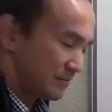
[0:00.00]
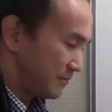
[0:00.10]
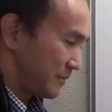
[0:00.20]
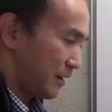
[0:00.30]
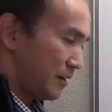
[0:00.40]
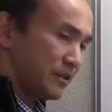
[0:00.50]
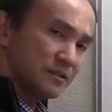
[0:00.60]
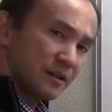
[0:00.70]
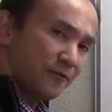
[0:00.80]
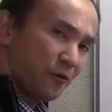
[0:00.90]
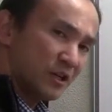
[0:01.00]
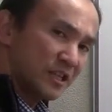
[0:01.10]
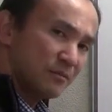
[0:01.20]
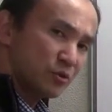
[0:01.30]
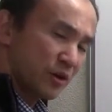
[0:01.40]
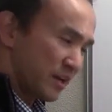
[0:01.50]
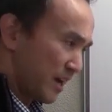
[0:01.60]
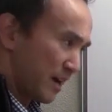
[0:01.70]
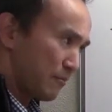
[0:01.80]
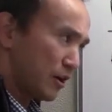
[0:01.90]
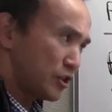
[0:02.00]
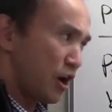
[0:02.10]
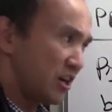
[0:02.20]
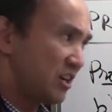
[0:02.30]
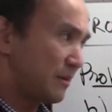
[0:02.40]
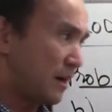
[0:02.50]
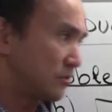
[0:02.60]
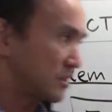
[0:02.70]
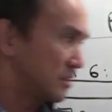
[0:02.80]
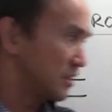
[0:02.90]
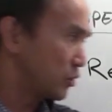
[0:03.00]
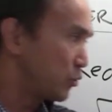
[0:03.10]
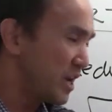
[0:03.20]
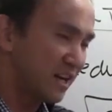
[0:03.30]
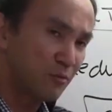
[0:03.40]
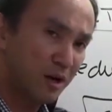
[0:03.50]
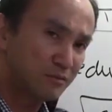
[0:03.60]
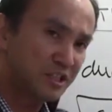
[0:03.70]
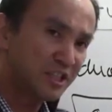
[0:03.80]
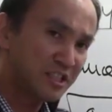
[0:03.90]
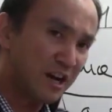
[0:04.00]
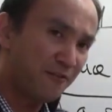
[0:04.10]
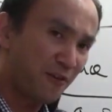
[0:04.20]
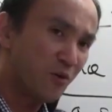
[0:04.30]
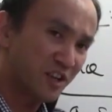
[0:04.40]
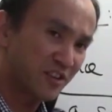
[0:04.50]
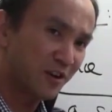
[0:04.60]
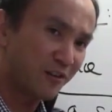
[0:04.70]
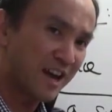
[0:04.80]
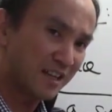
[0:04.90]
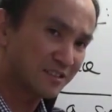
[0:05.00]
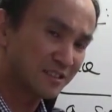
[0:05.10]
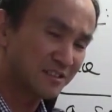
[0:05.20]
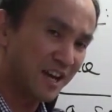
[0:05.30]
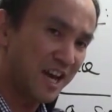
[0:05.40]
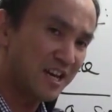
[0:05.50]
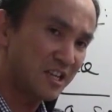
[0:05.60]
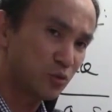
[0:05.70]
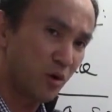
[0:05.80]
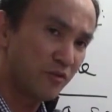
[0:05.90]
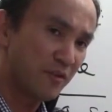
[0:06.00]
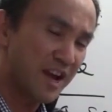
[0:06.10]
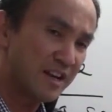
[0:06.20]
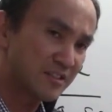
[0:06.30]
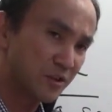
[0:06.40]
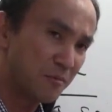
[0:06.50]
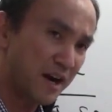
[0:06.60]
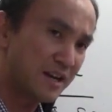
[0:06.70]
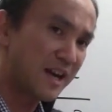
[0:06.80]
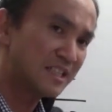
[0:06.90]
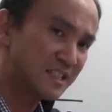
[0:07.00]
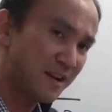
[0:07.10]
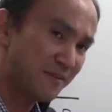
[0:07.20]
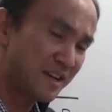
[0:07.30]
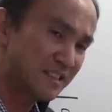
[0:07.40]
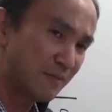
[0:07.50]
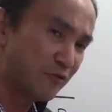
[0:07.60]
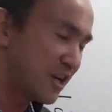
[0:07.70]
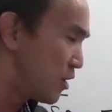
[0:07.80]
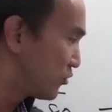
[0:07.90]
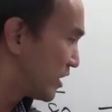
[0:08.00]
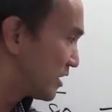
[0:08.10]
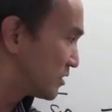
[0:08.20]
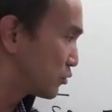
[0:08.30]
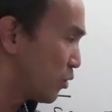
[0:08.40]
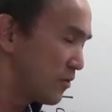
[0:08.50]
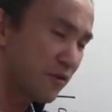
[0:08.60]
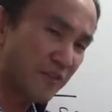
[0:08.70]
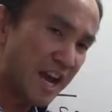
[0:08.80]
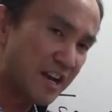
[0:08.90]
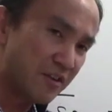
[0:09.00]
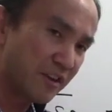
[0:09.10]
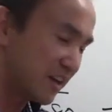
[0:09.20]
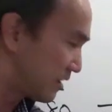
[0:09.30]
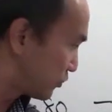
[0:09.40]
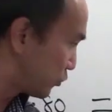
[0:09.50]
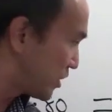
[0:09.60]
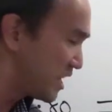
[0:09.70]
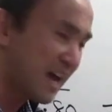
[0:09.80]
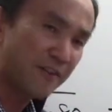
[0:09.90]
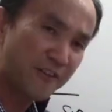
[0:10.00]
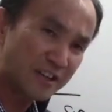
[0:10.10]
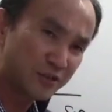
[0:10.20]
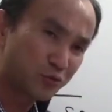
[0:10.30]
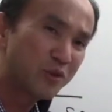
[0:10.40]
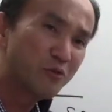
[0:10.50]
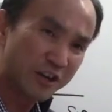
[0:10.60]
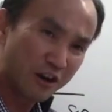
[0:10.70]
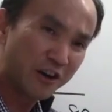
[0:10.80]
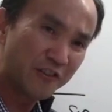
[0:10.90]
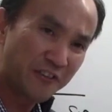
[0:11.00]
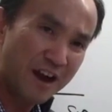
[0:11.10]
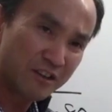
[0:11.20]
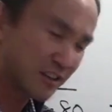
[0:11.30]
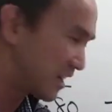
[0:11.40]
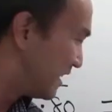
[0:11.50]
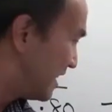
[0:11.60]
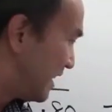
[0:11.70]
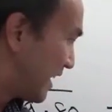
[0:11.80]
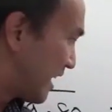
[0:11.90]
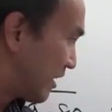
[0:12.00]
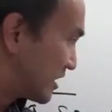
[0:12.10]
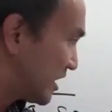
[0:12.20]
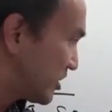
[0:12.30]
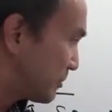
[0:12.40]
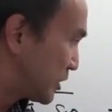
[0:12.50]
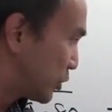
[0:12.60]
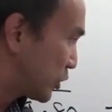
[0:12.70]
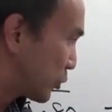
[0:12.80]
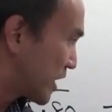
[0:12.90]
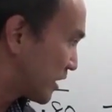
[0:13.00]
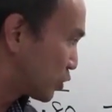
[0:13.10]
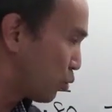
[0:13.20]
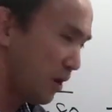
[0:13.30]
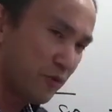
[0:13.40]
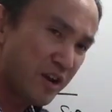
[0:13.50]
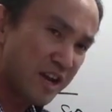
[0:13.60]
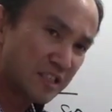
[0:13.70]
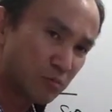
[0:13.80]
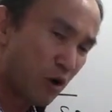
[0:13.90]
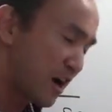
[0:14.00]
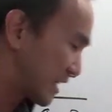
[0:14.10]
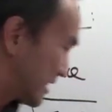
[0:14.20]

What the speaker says: All right, 4 times 20. And I'm not talking about the 3 anymore. I'm just now focusing on that 80, square root of 80. So my next step here is I'm reducing the square root of 80 right here. 3, that factor 3, we already found it there. And now existing between 3 and the square root here is a product.